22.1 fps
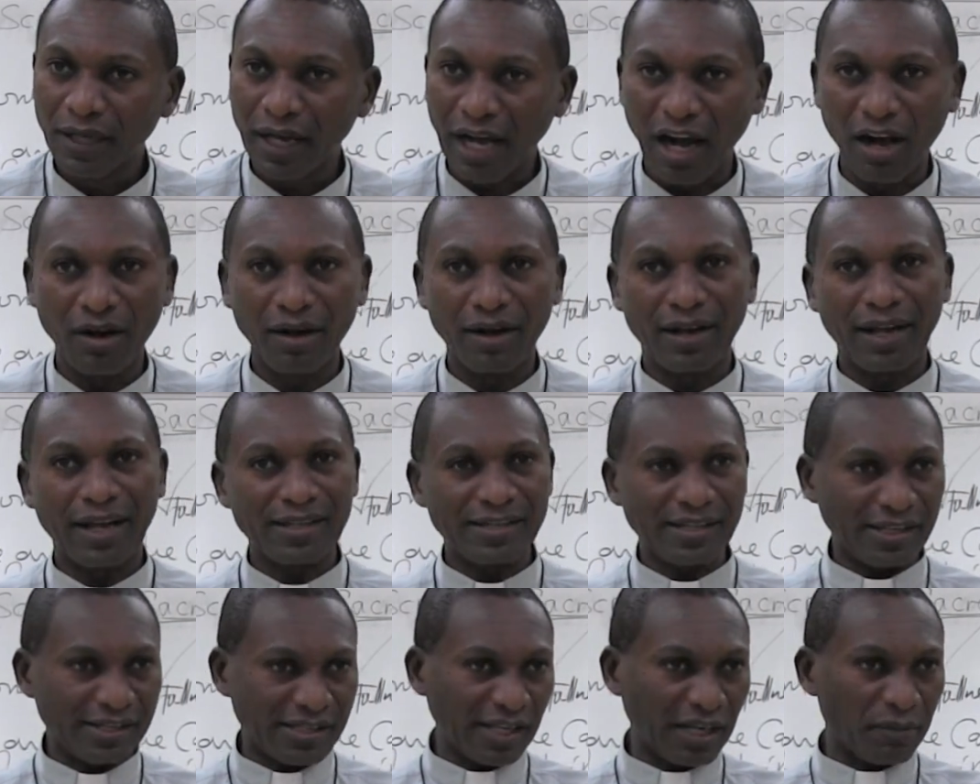
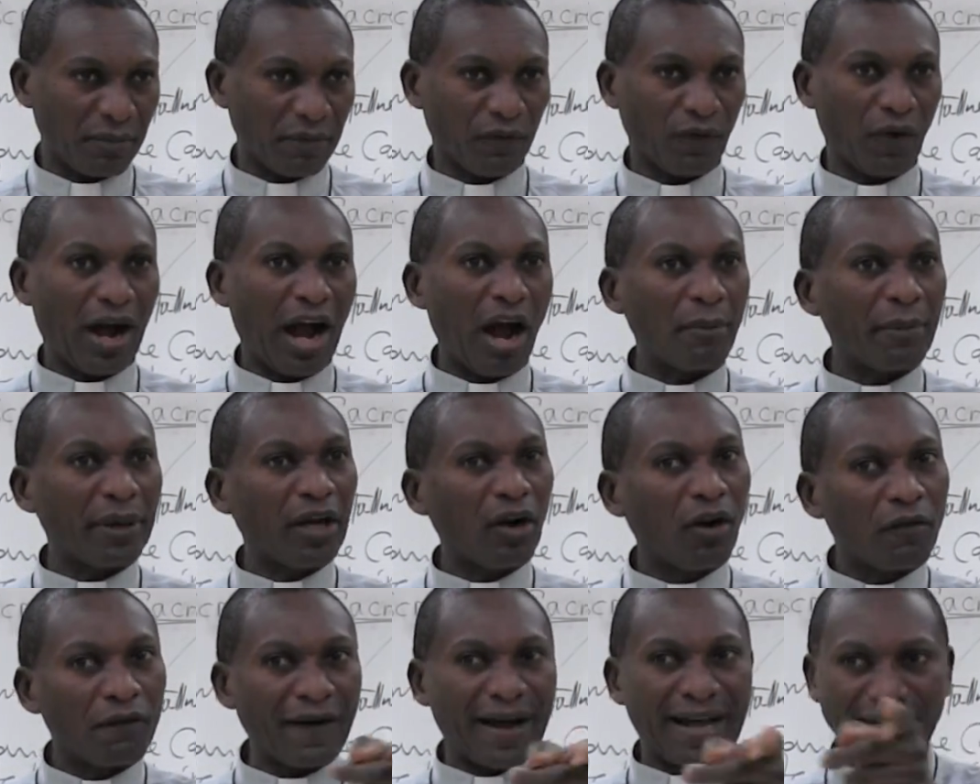As I said before, how
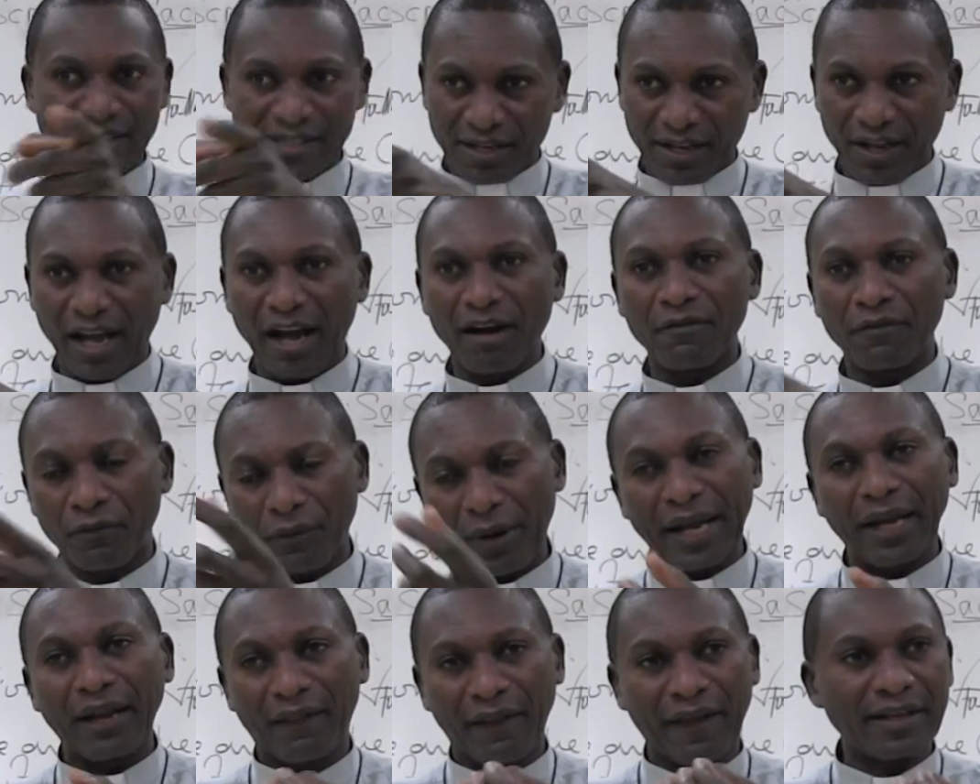many of us here have
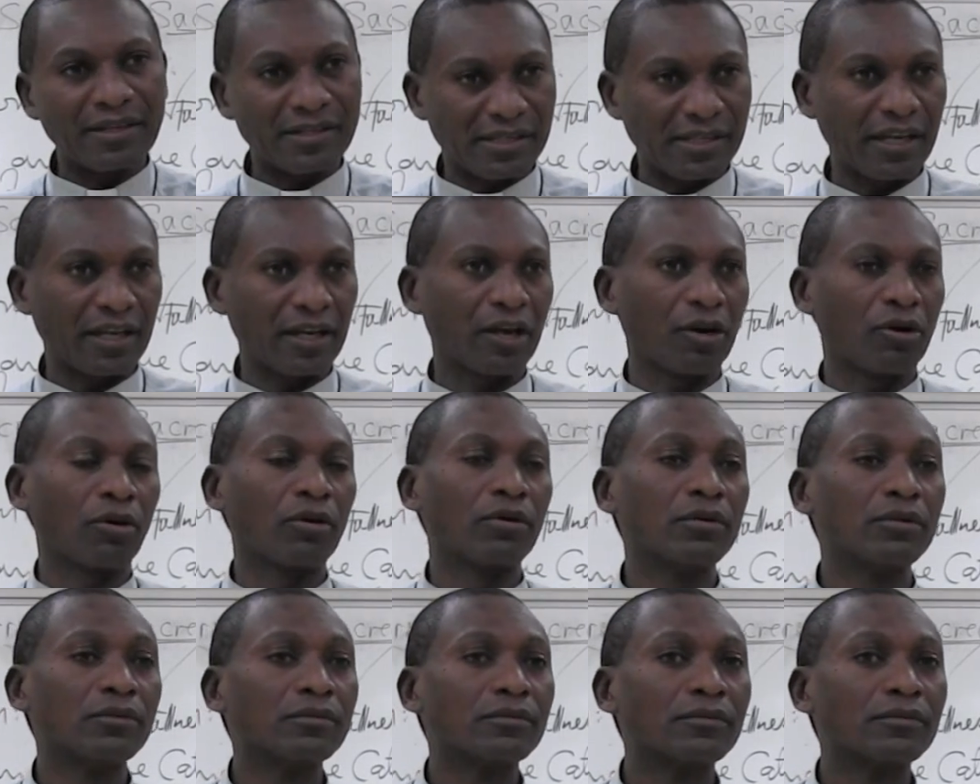read the encyclical?